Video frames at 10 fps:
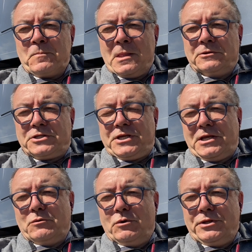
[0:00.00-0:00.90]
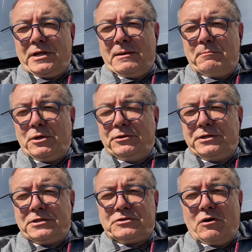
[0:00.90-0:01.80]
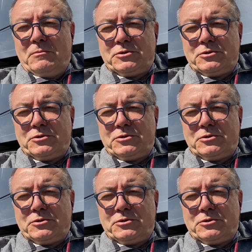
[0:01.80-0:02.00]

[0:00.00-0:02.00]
The second one that I'm building is almost